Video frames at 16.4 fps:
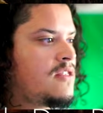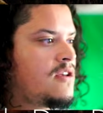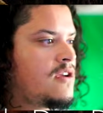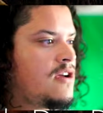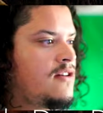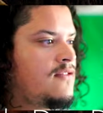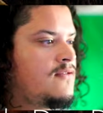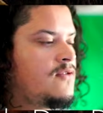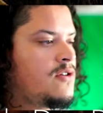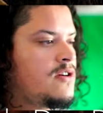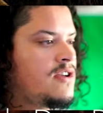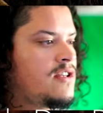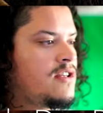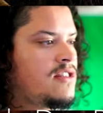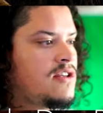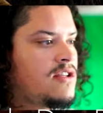
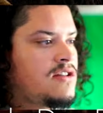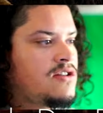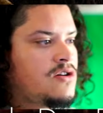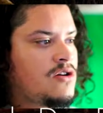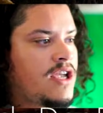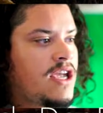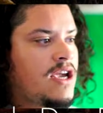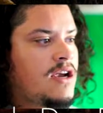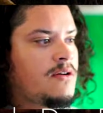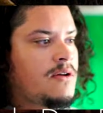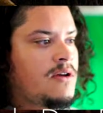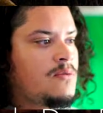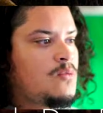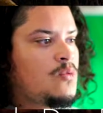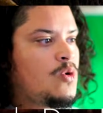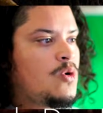covering the
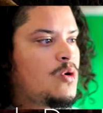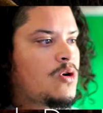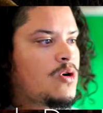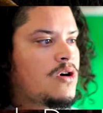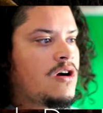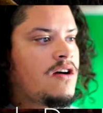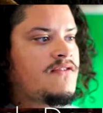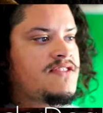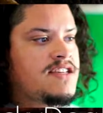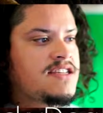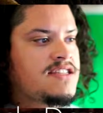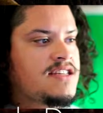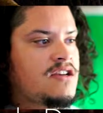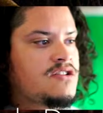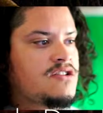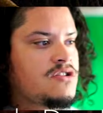Targaryen War of
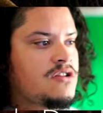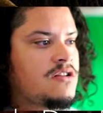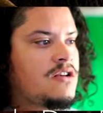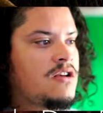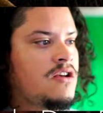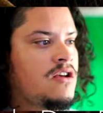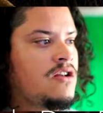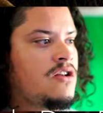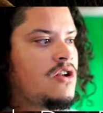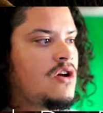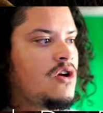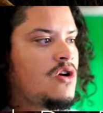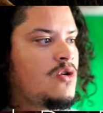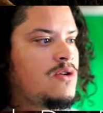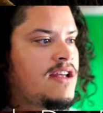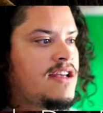Succession,
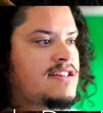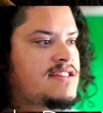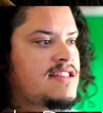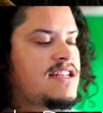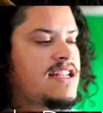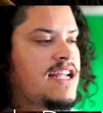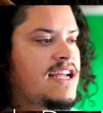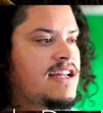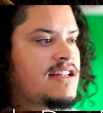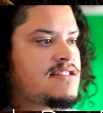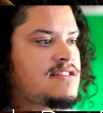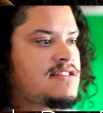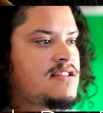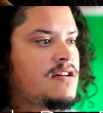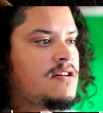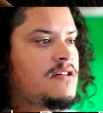known as the
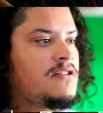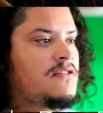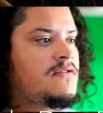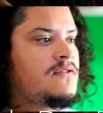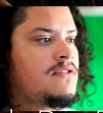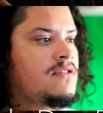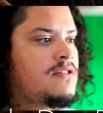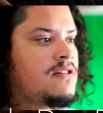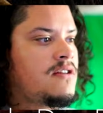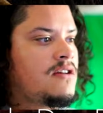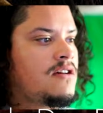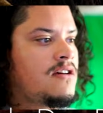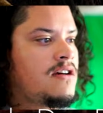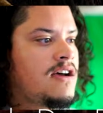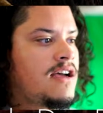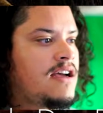Dance of
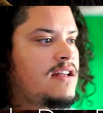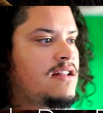the